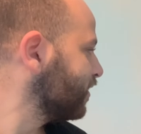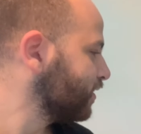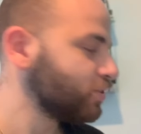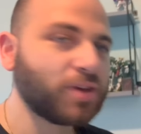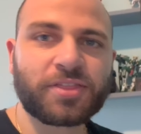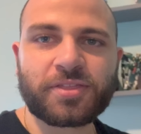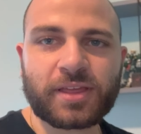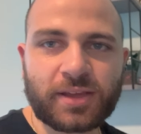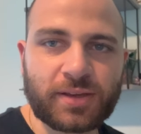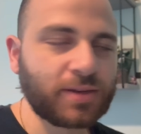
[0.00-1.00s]
So I
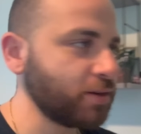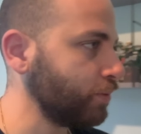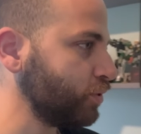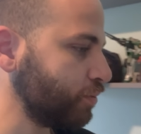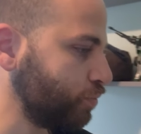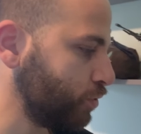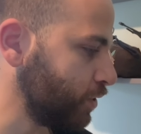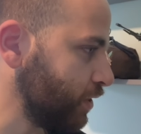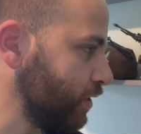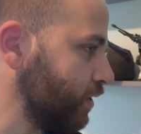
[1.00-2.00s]
think I'm gonna put
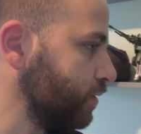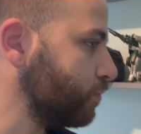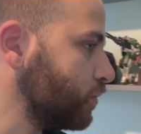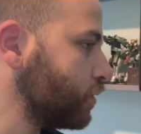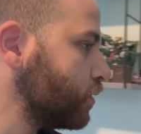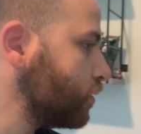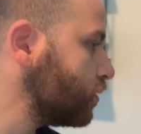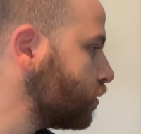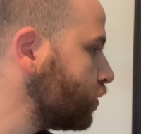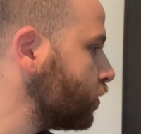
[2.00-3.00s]
him,
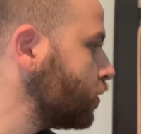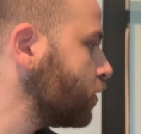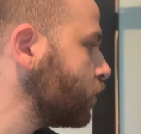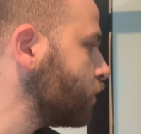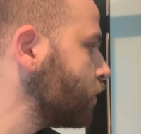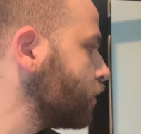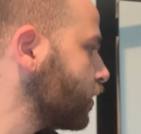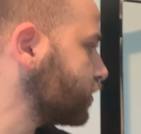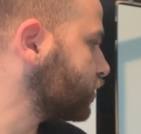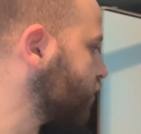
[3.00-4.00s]

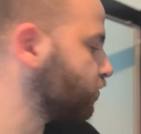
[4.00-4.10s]
that's a tough